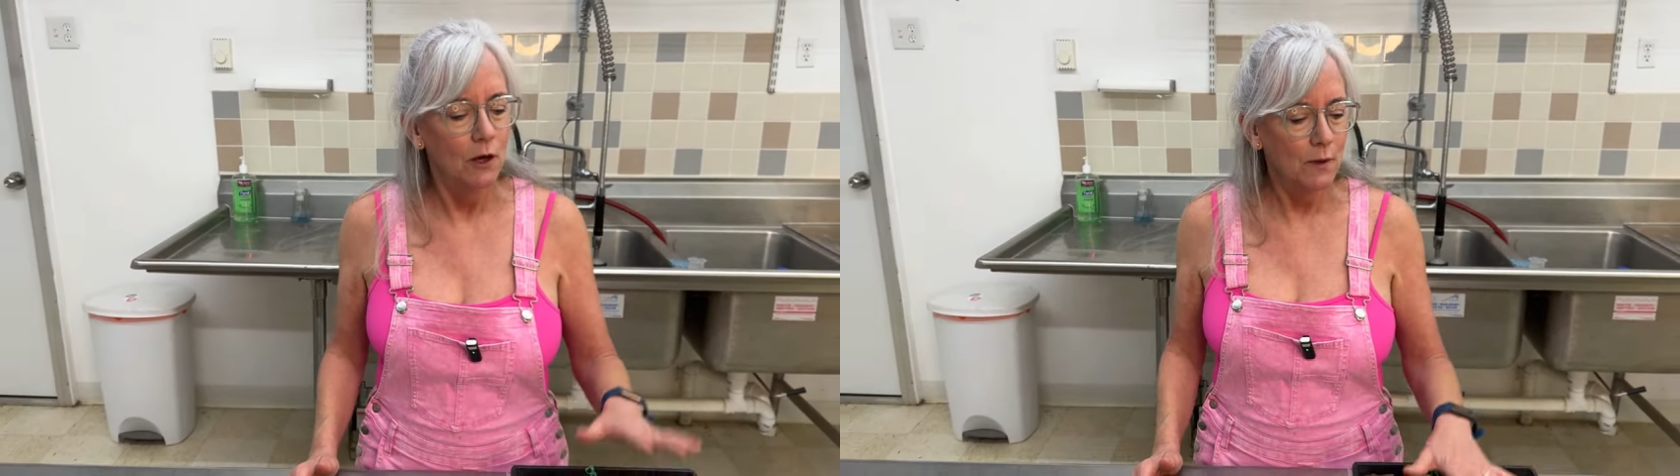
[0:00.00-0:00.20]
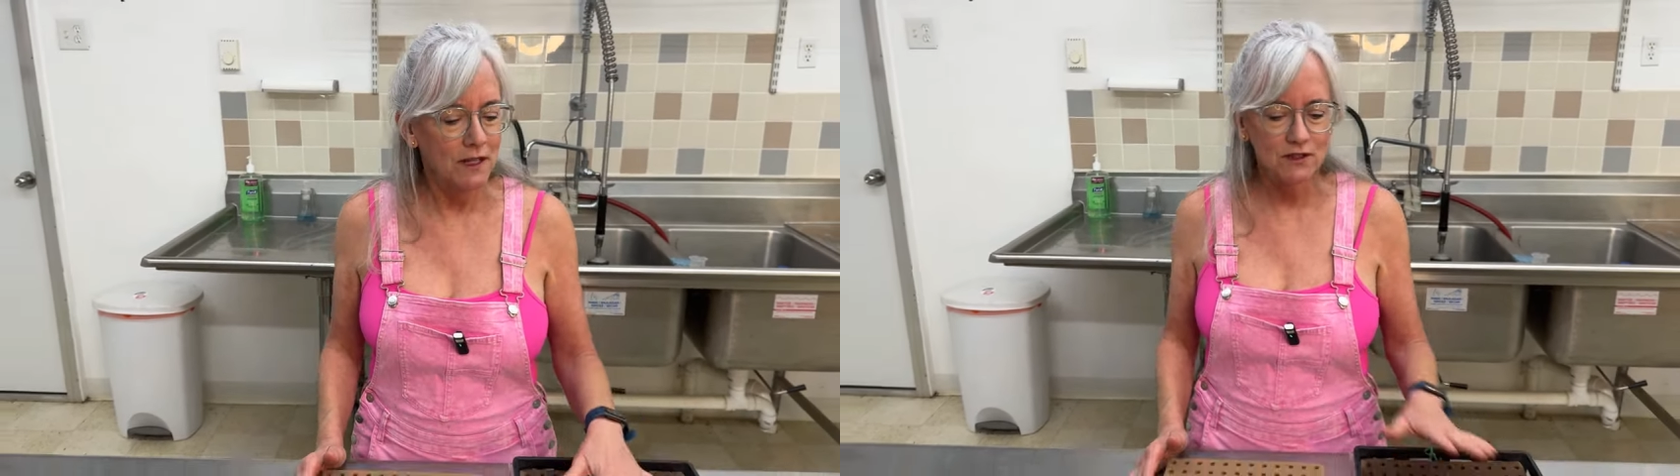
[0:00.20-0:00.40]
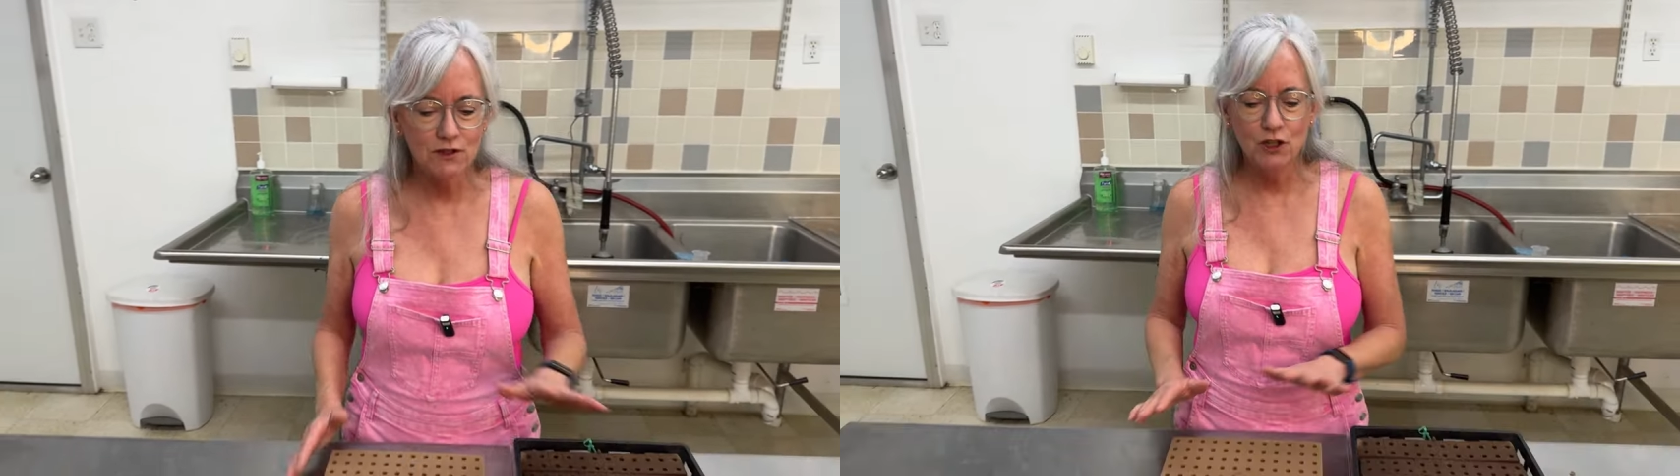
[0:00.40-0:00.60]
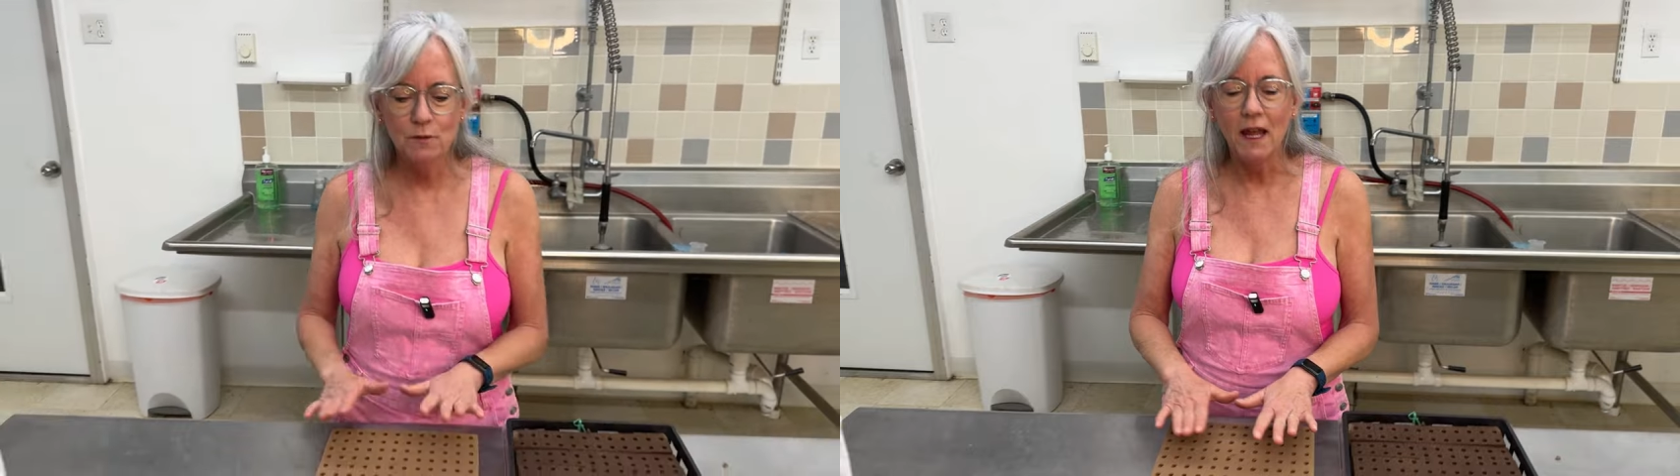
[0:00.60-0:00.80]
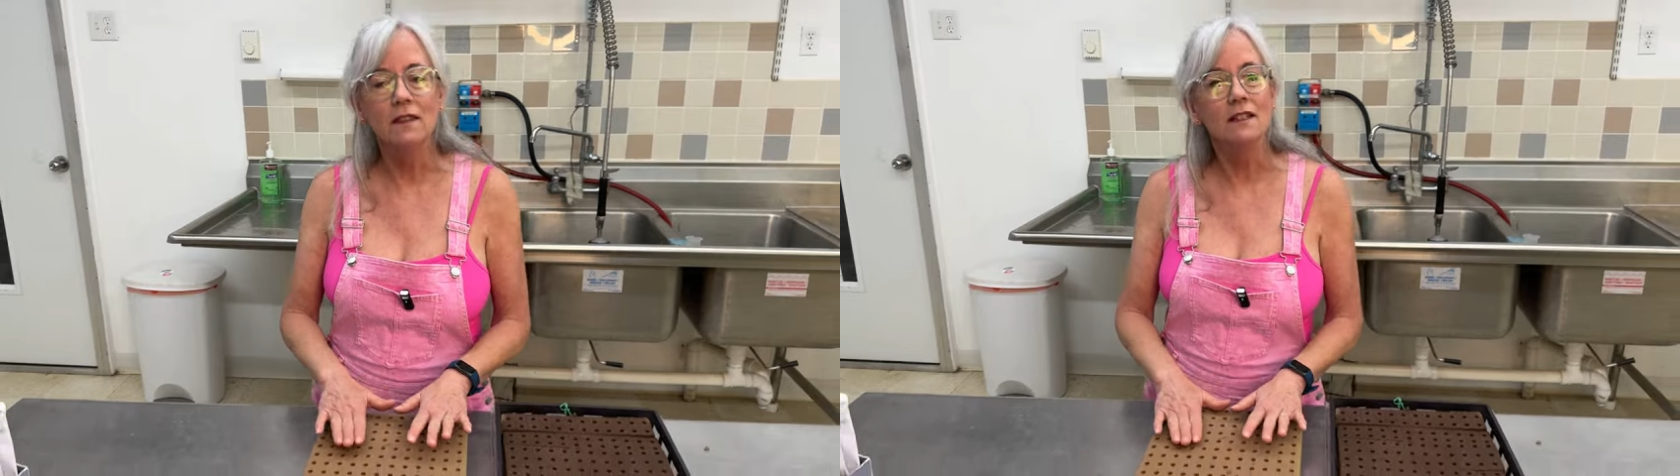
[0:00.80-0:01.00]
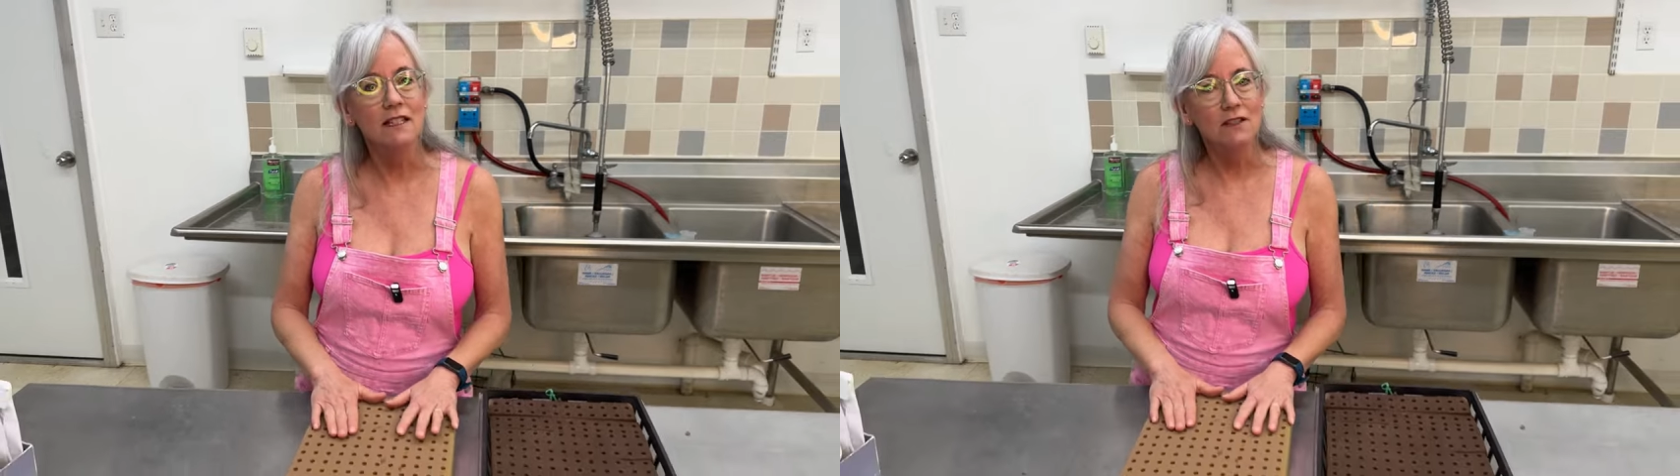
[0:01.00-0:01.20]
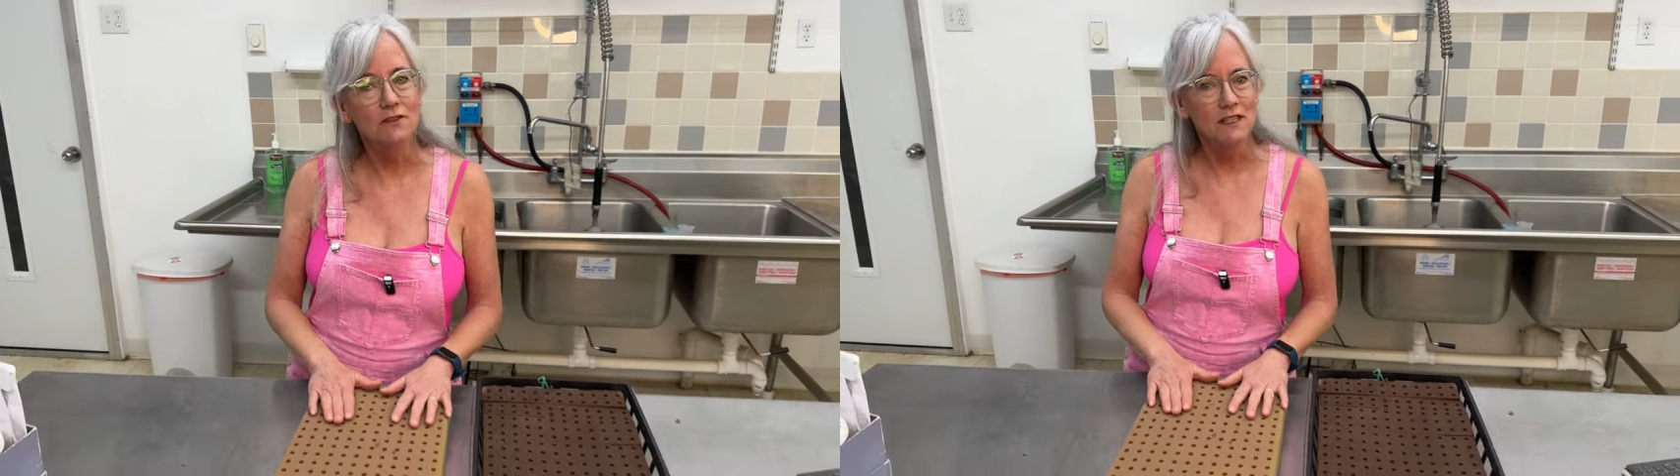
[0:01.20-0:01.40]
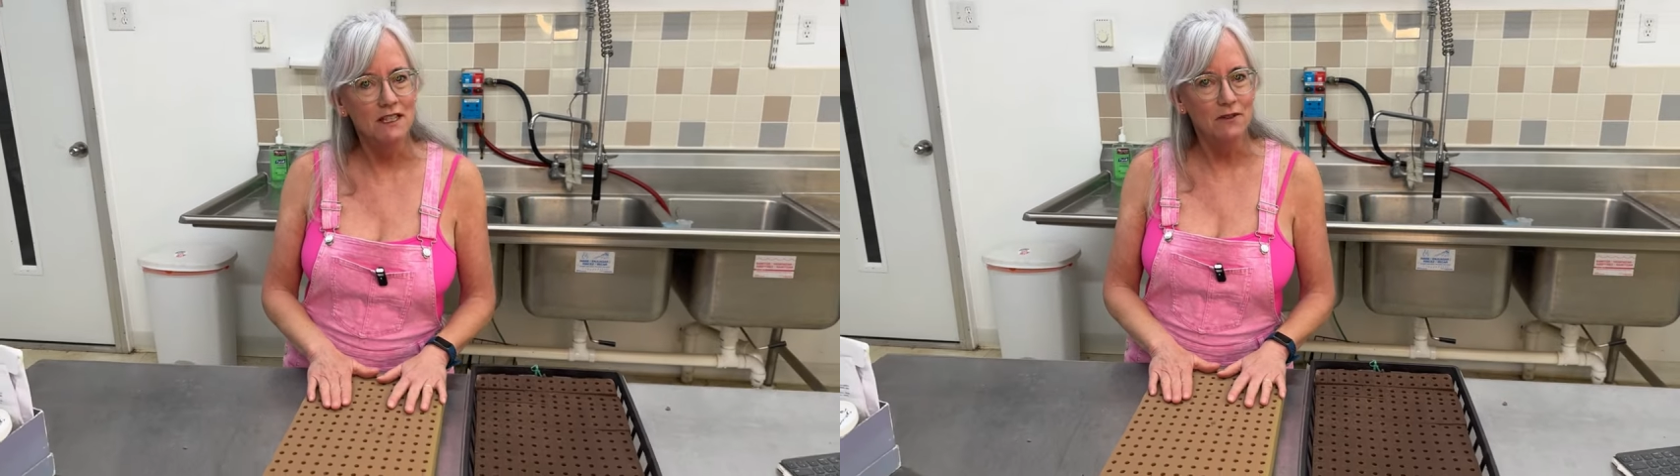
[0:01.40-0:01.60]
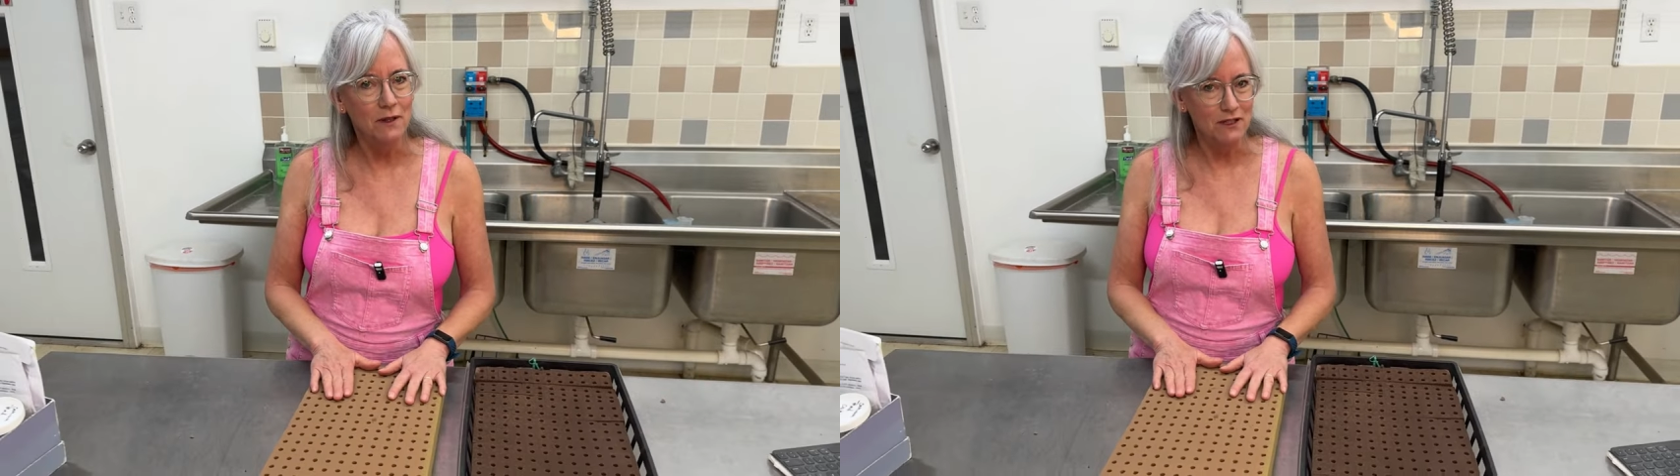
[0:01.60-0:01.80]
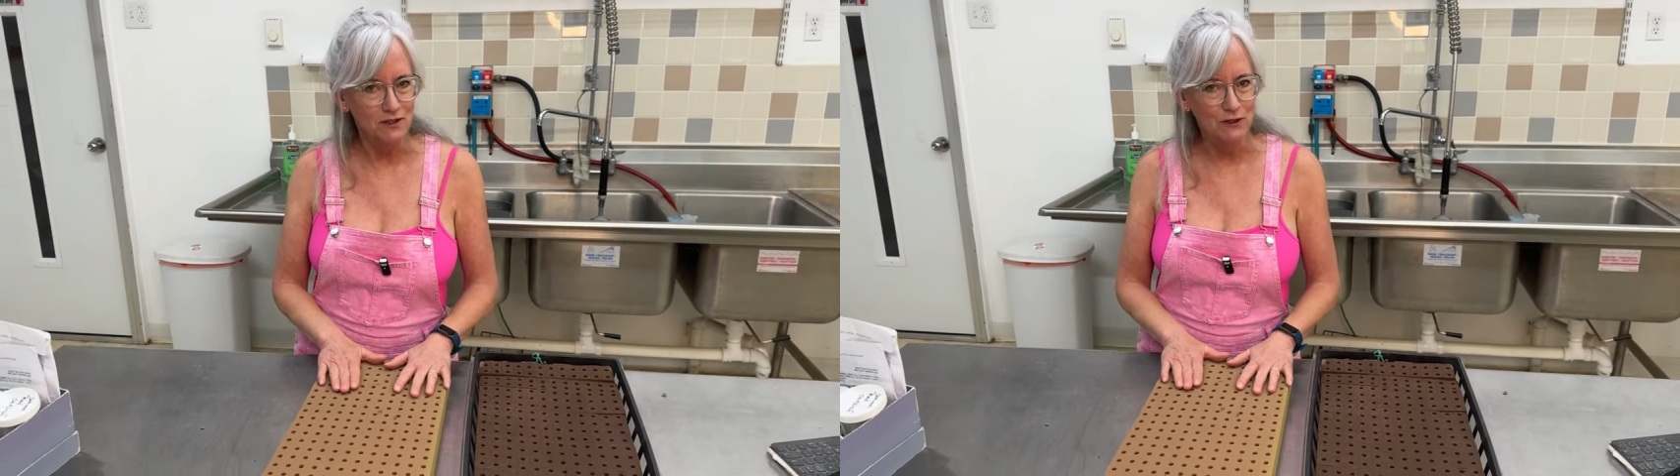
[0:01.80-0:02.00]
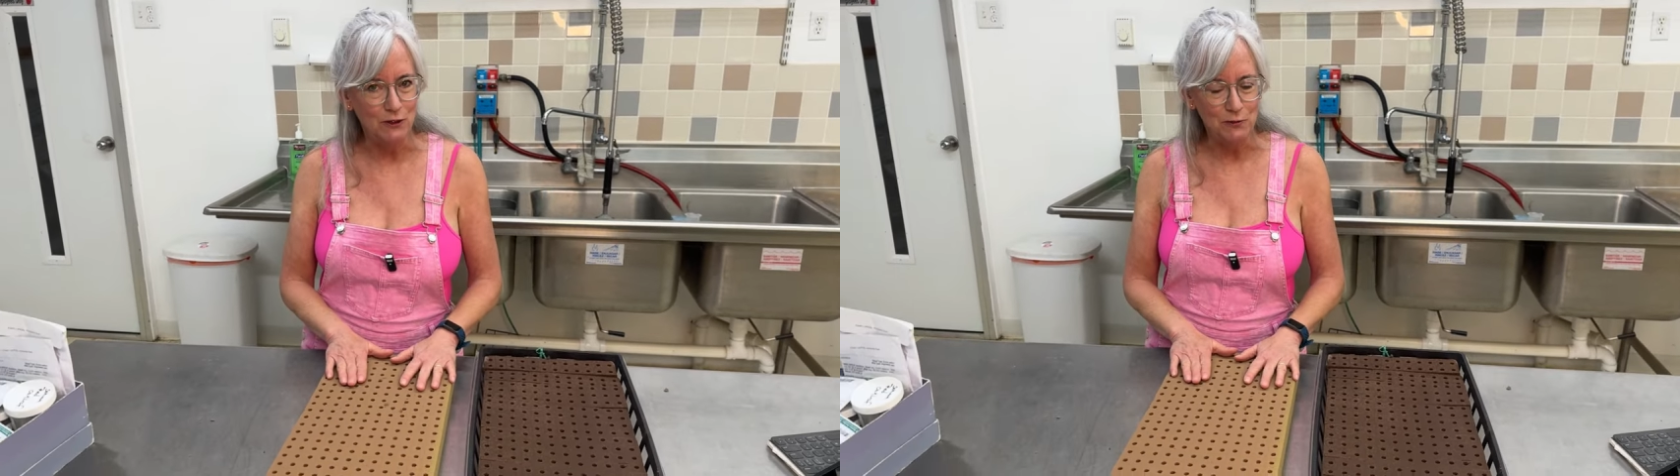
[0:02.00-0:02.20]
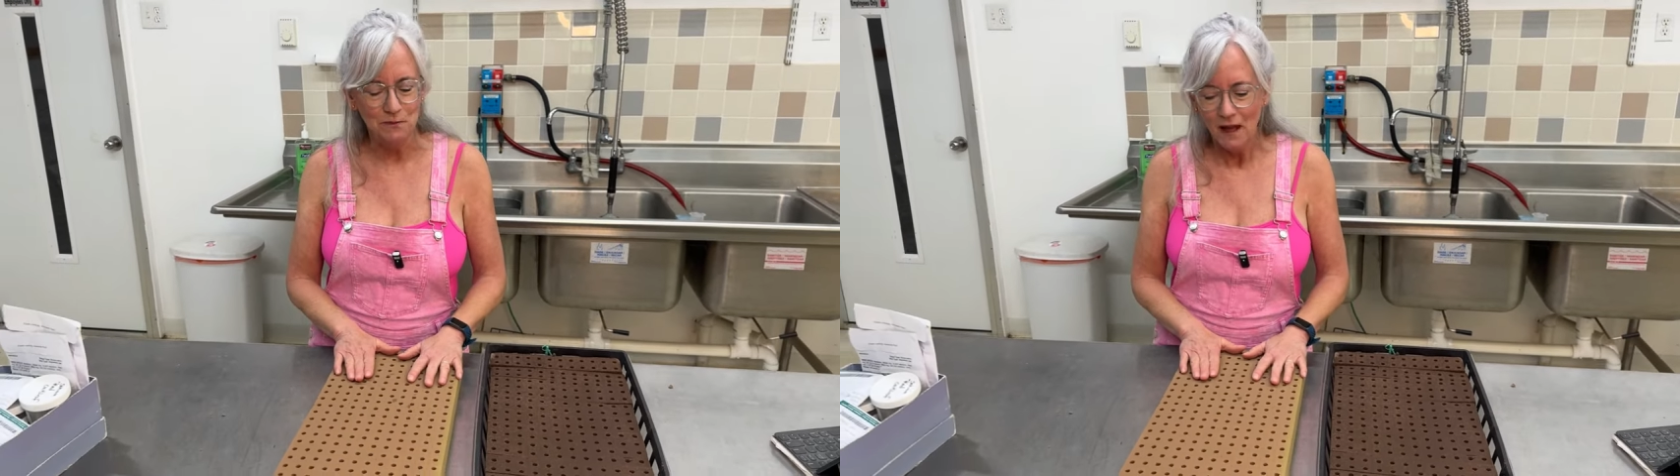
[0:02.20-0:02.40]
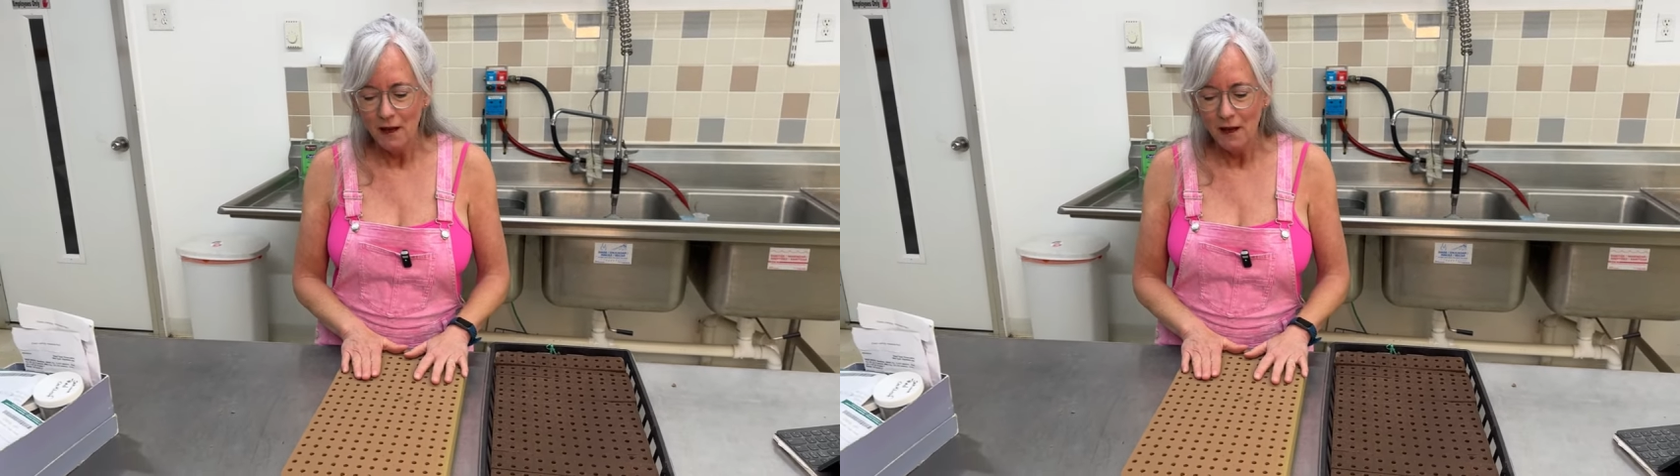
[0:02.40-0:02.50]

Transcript: Oasis Cube and the single seed Oasis Cube.